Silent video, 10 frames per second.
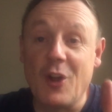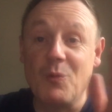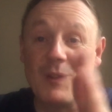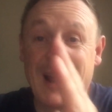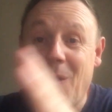
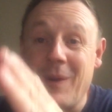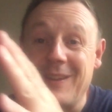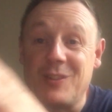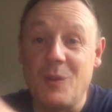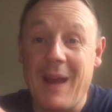don't allow
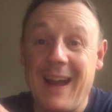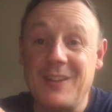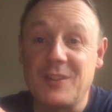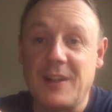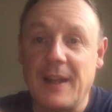it to
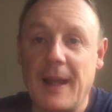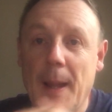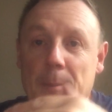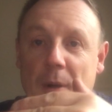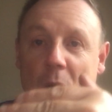
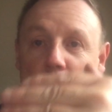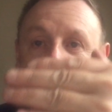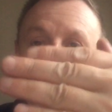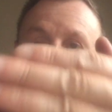escalate and become